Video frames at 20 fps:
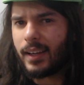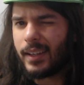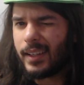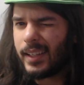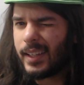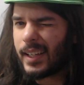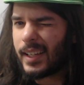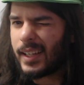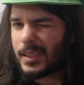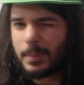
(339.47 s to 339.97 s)

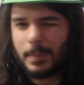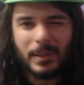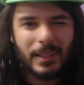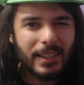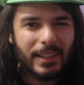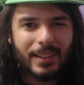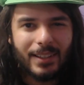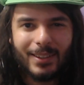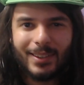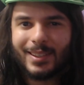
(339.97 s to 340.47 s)

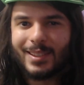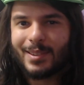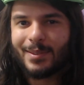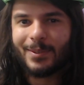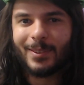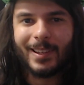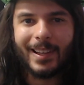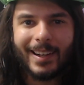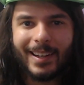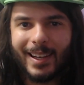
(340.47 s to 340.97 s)
EXP there is
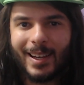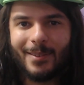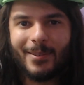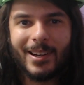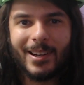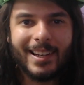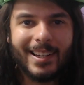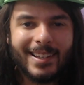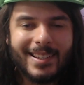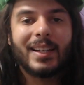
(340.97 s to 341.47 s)
for that game, I
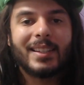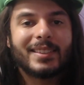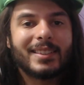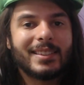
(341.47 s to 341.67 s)
guess.